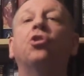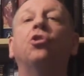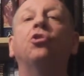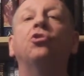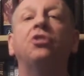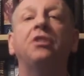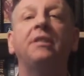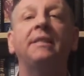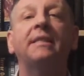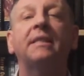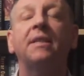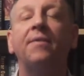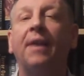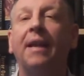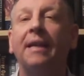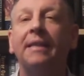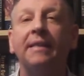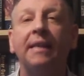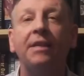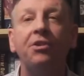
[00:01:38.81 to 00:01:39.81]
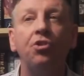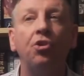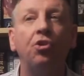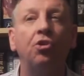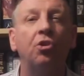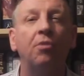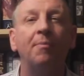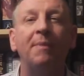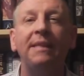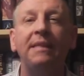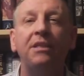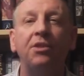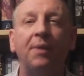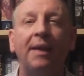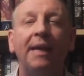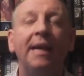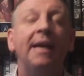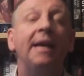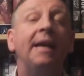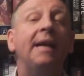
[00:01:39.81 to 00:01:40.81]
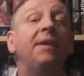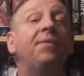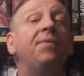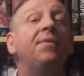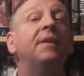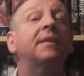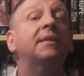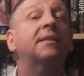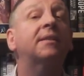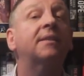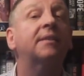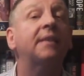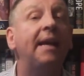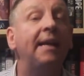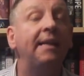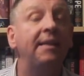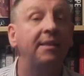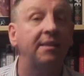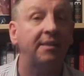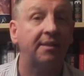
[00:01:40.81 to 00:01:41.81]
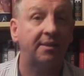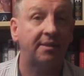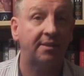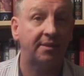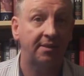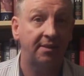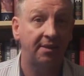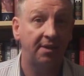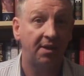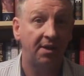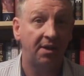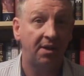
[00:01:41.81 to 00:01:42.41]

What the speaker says: culture and civilization come into it? In the sense